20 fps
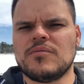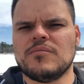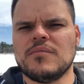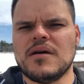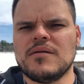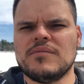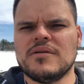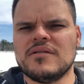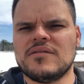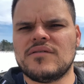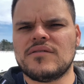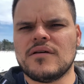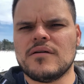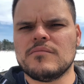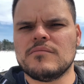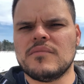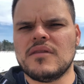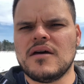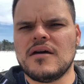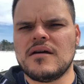Maybe it's
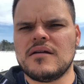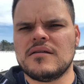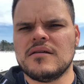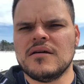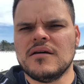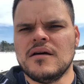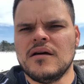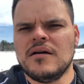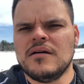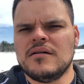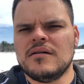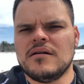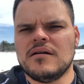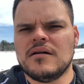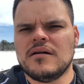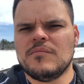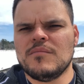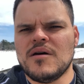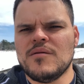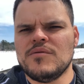something that
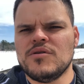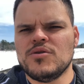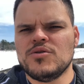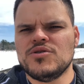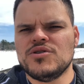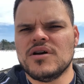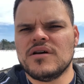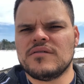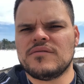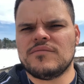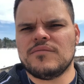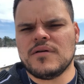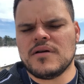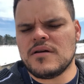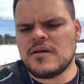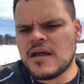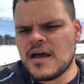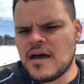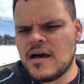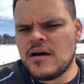maybe you just
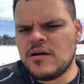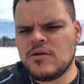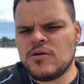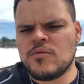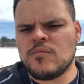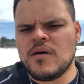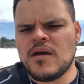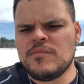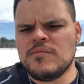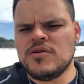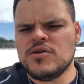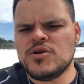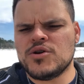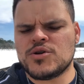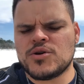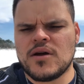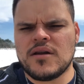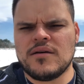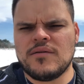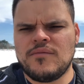figured out, or maybe you're
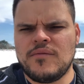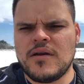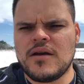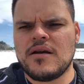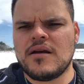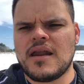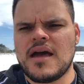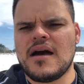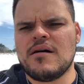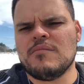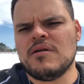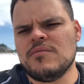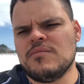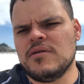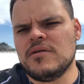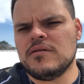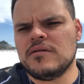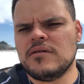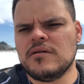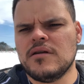just trying to figure it out.
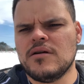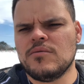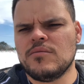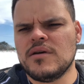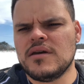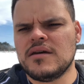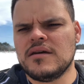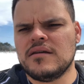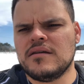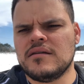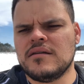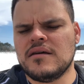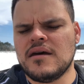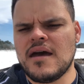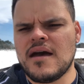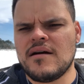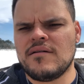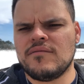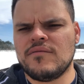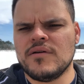Maybe we can
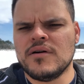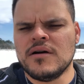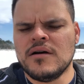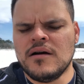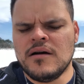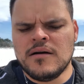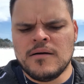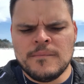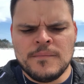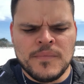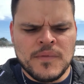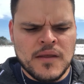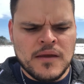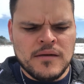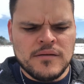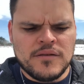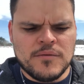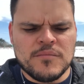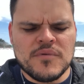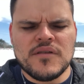have
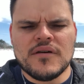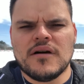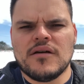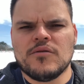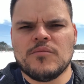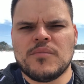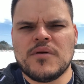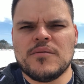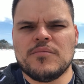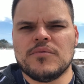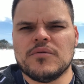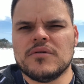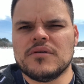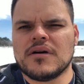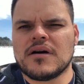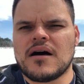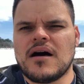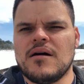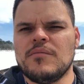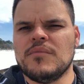some of the other people in the
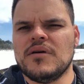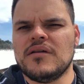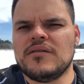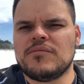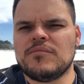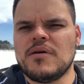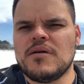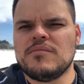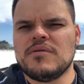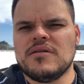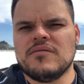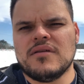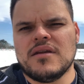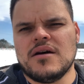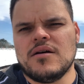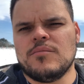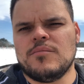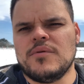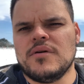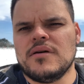comments maybe even
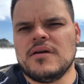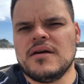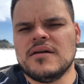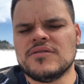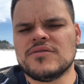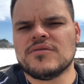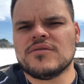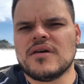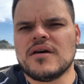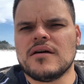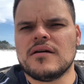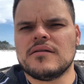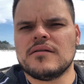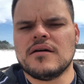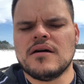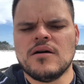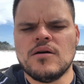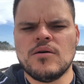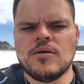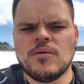help you answer that,
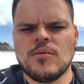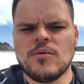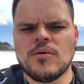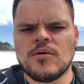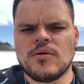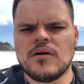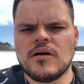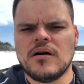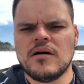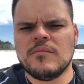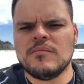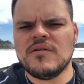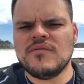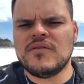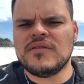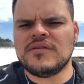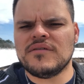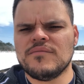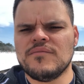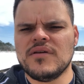or if
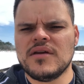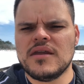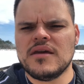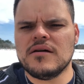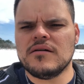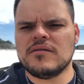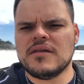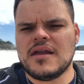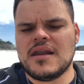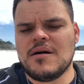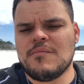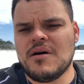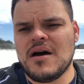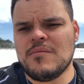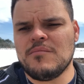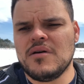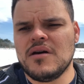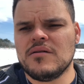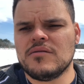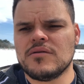it's a video that I
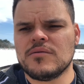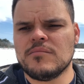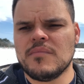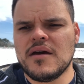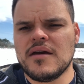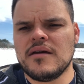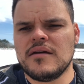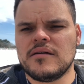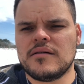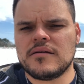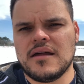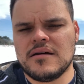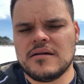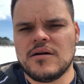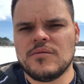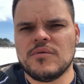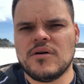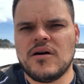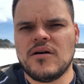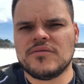might be able to make, I
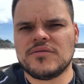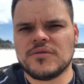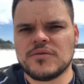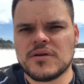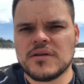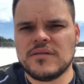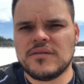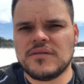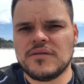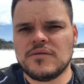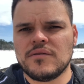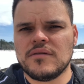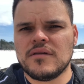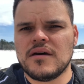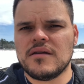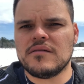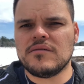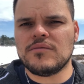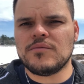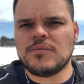will also consider
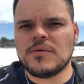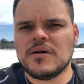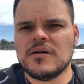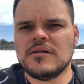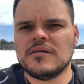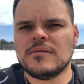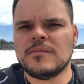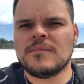that as well.